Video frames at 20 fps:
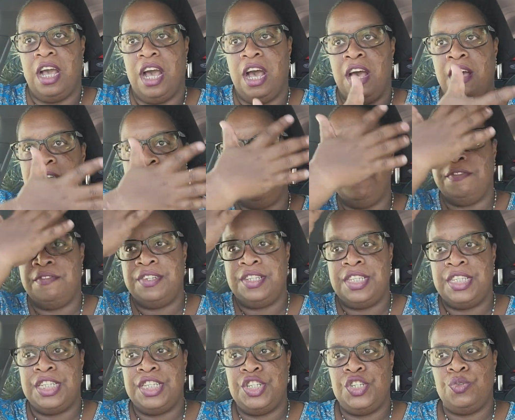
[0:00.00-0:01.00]
of the
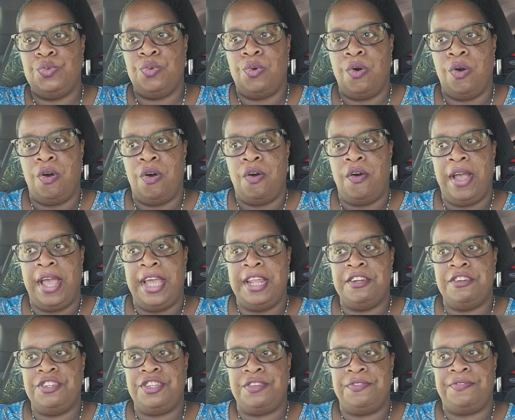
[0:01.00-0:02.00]
residual
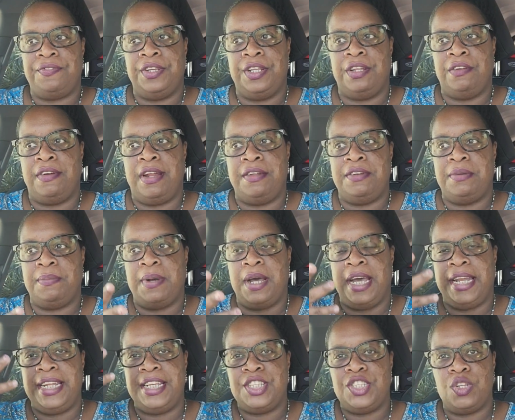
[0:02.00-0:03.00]
energy feel around the
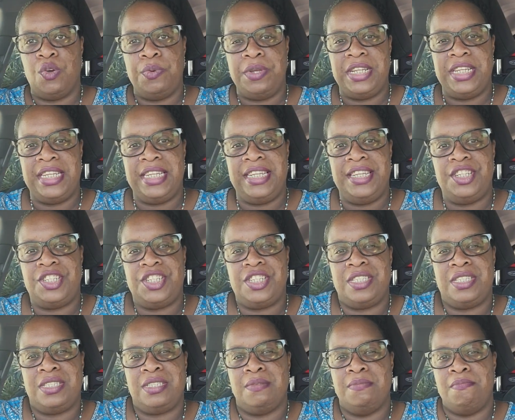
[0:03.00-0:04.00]
body. And so we need to
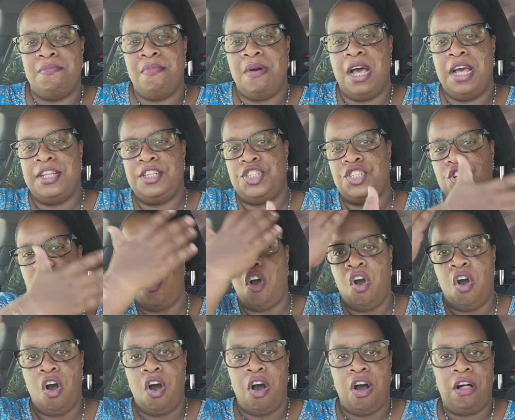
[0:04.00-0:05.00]
smudge
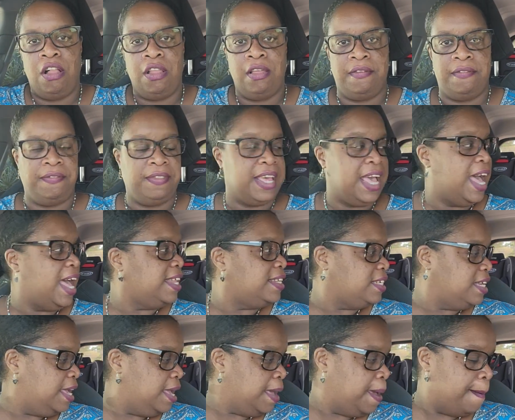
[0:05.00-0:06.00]
all of that
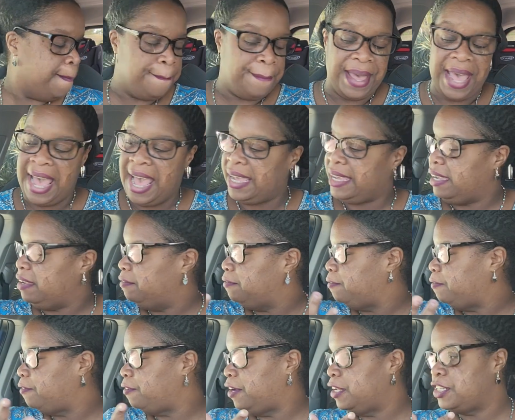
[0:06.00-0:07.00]
back and
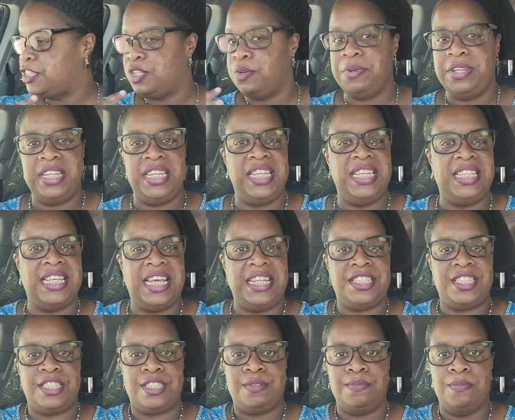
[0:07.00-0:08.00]
front. So we need that
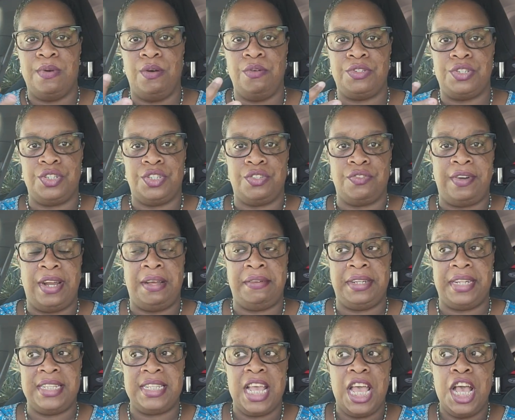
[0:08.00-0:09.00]
smoke to surround
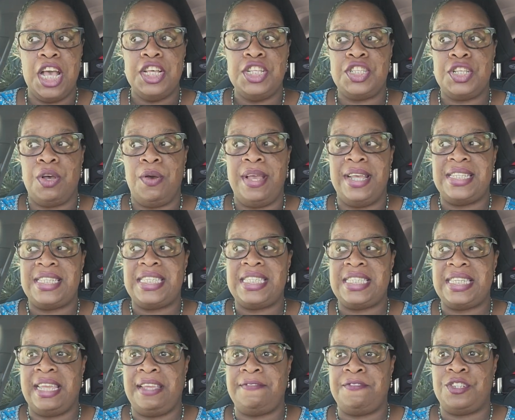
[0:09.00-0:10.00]
us. So it's
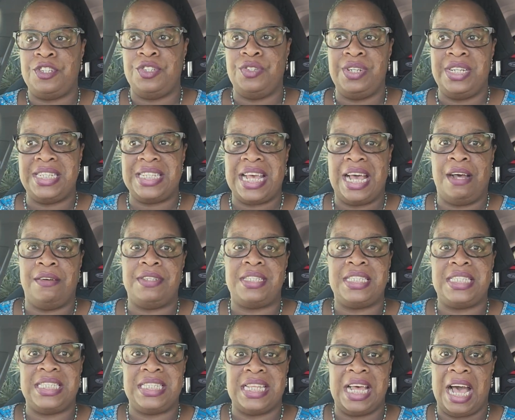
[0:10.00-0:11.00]
safe to do this
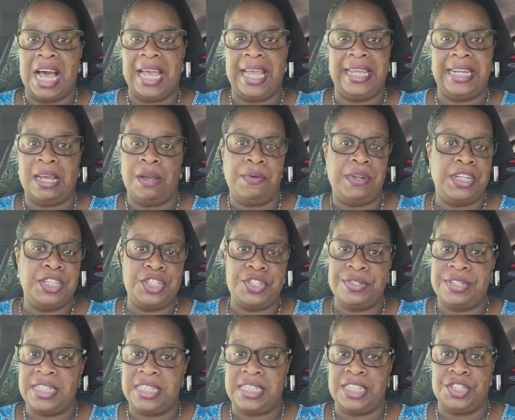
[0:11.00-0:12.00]
outside. I wouldn't do
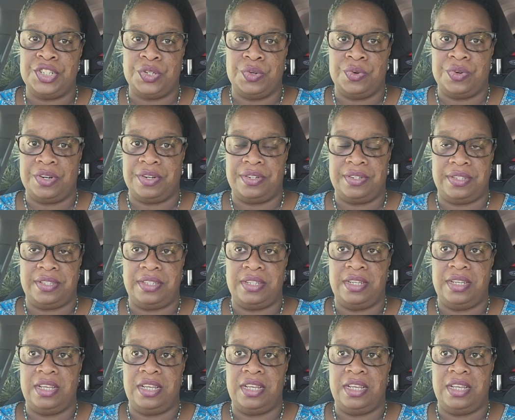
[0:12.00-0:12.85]
this indoors.